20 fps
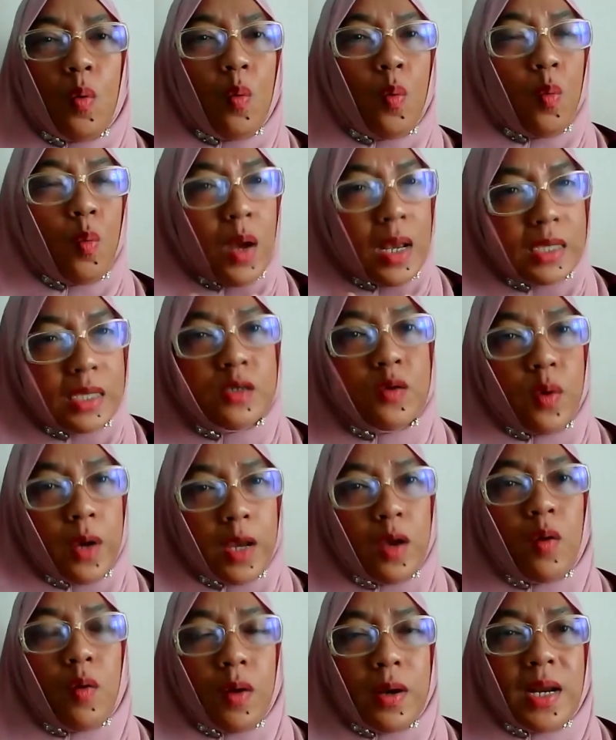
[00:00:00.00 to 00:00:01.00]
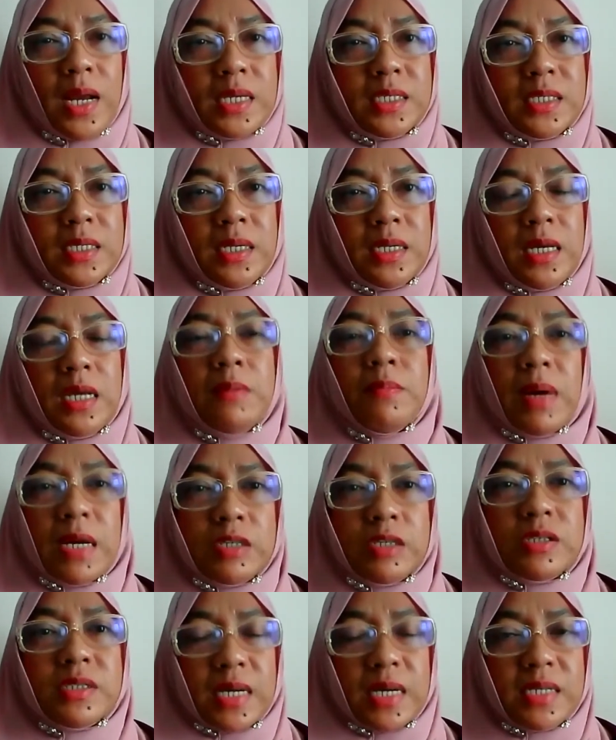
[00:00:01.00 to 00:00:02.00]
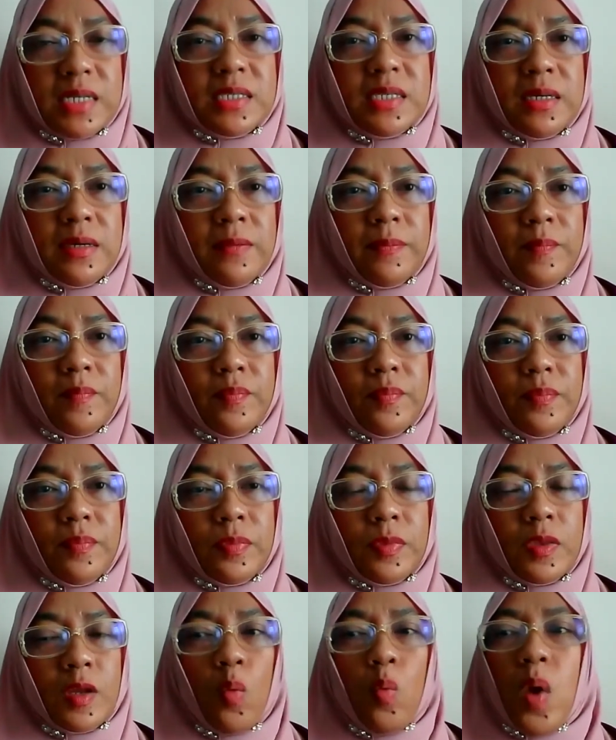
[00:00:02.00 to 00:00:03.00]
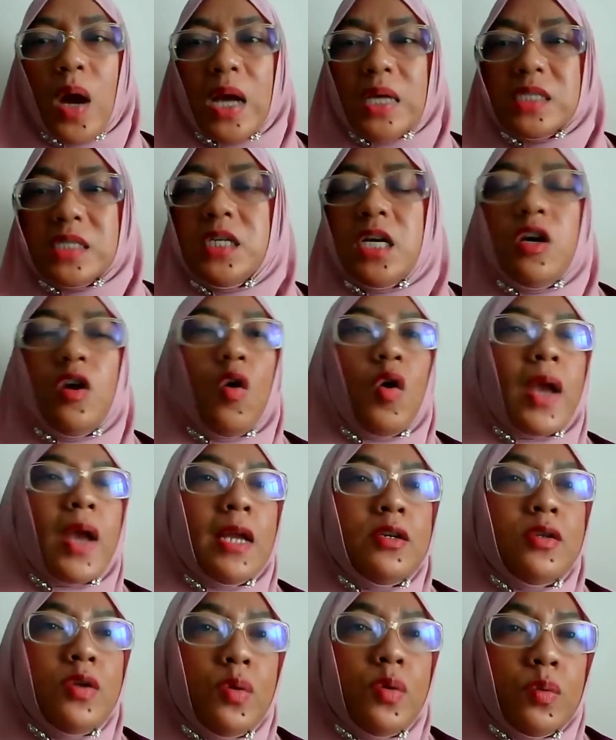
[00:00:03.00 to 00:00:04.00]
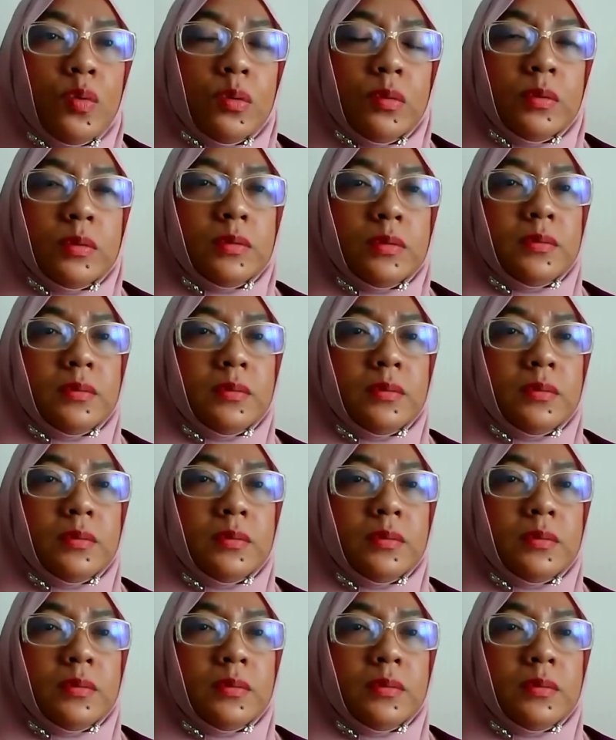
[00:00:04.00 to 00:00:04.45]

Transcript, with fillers: what is going on actually in my society? What's the law can do?